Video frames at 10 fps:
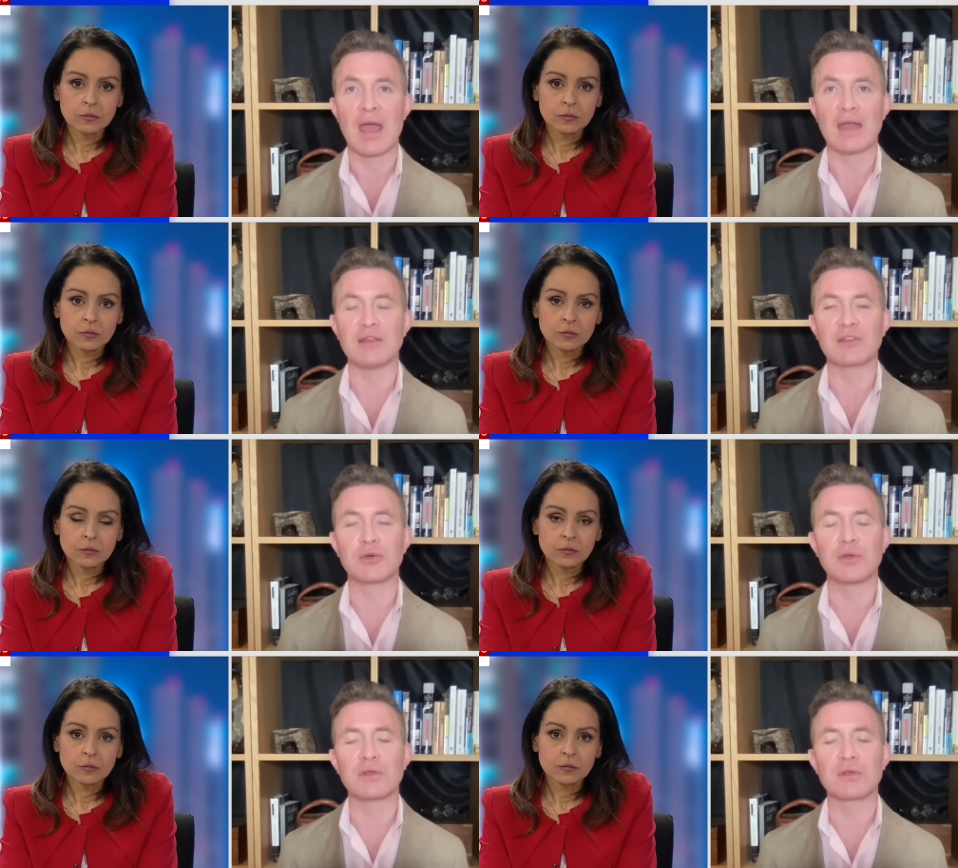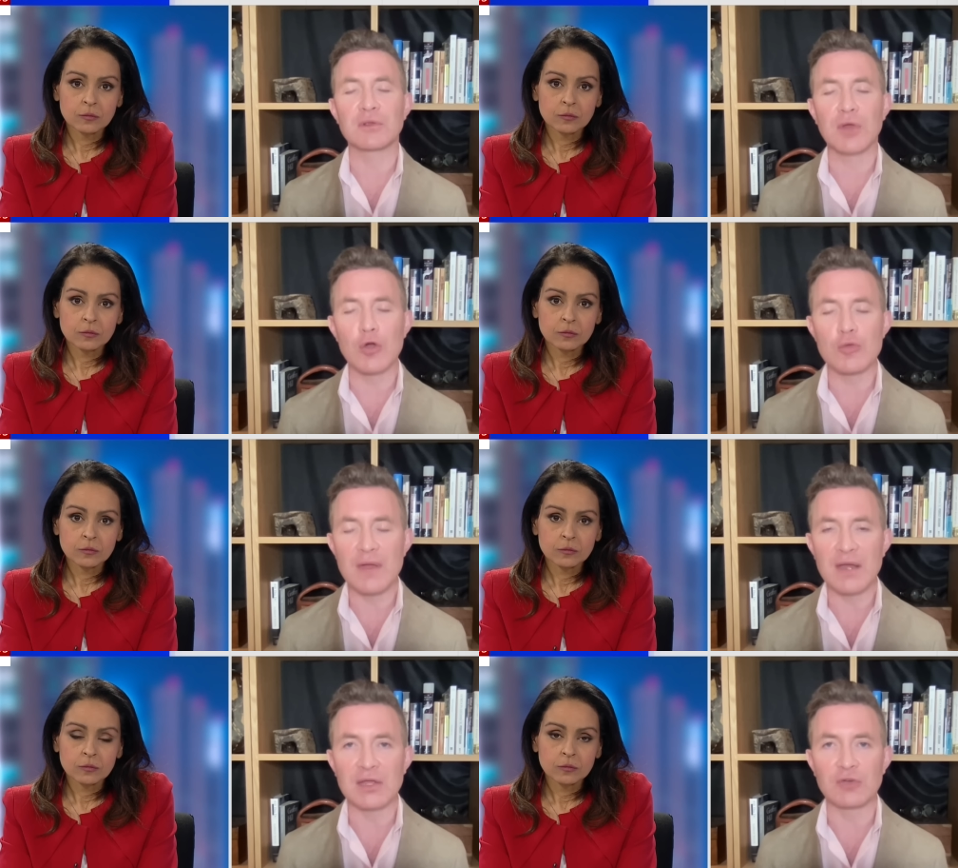Speaker 1: and is doing so
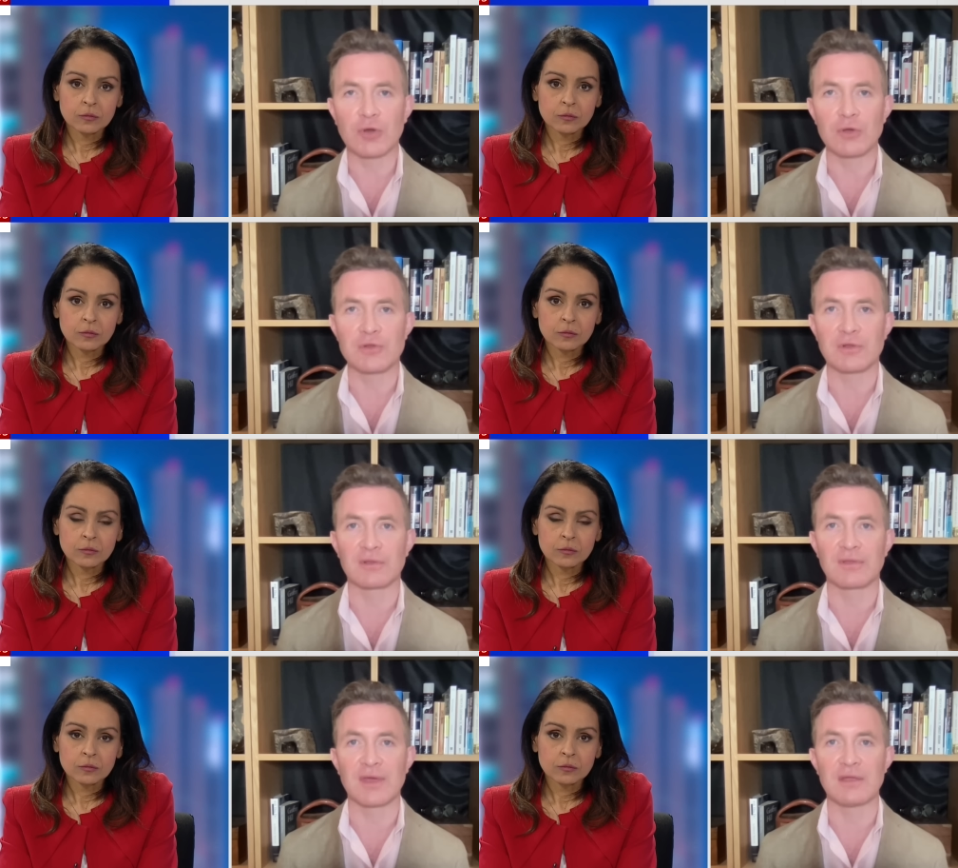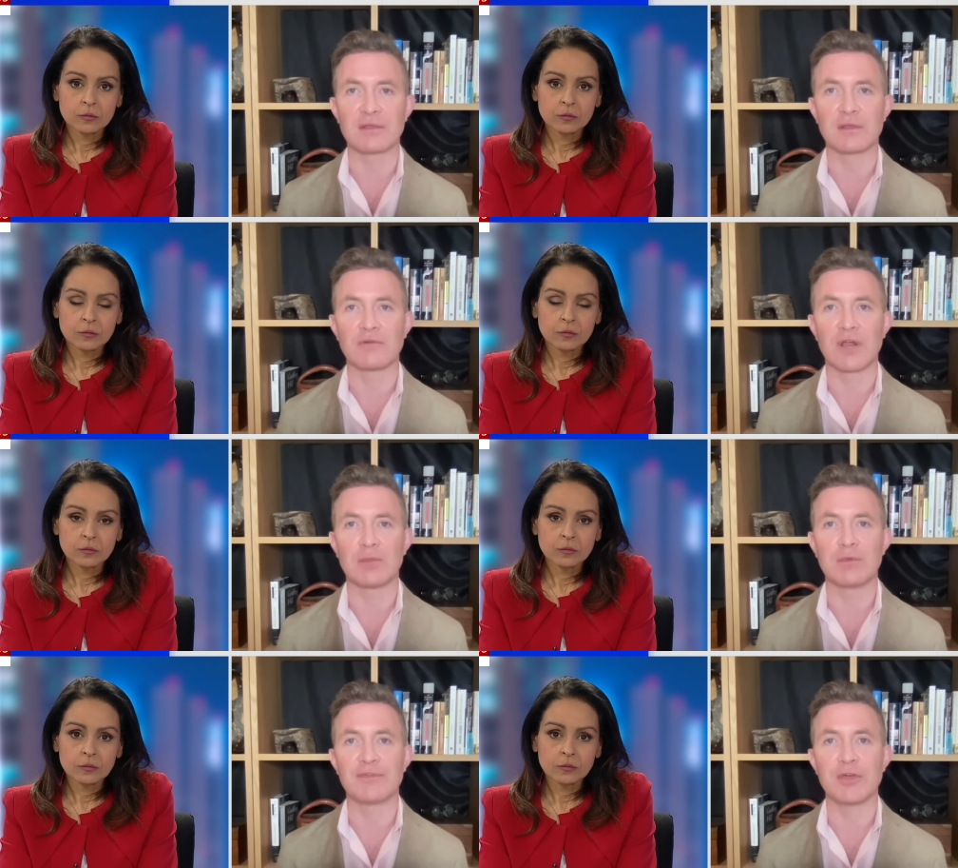many atrocious things in the
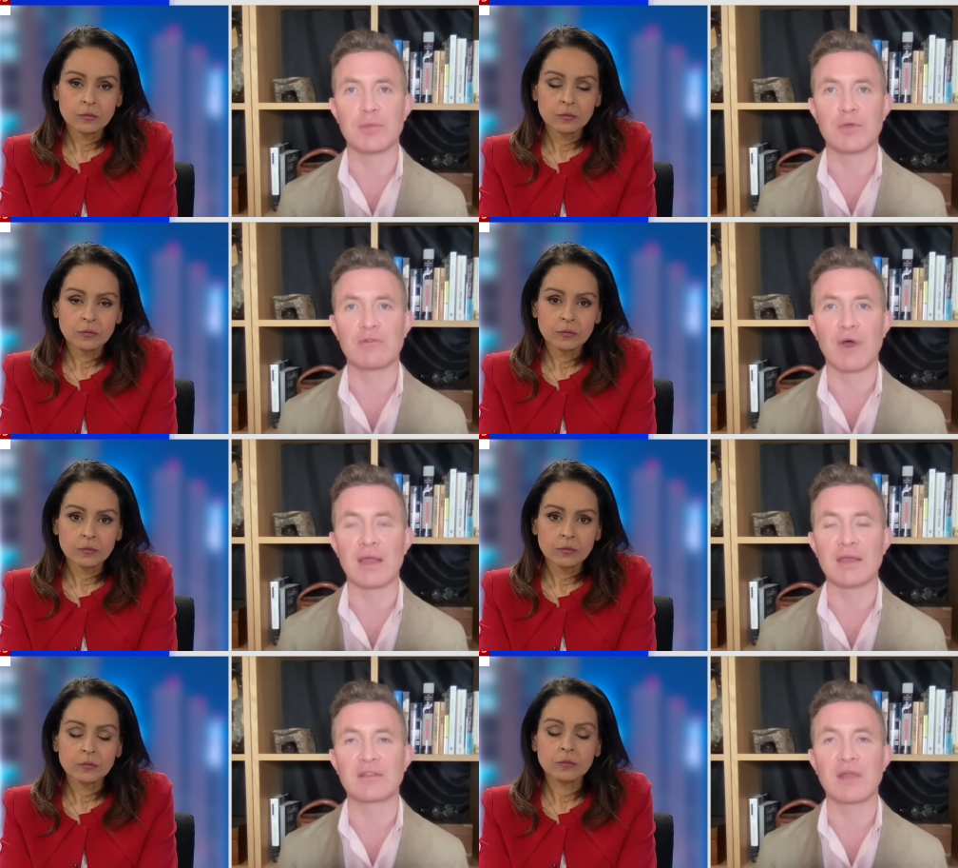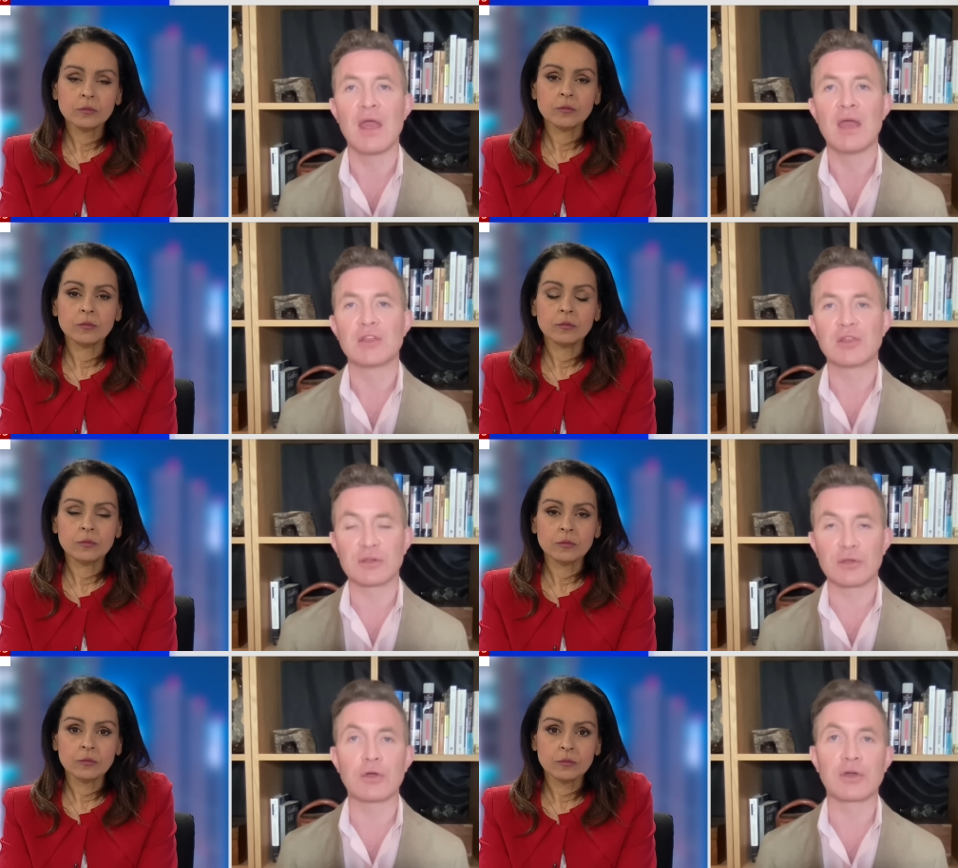realm of human rights.
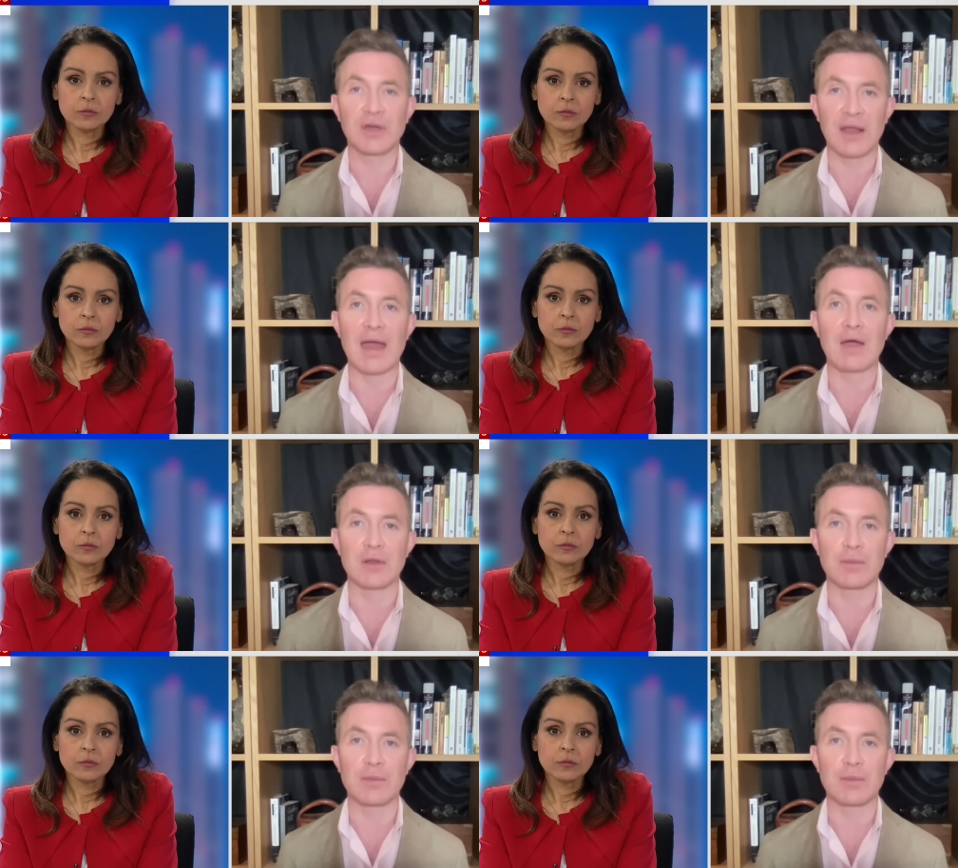Just look at how in a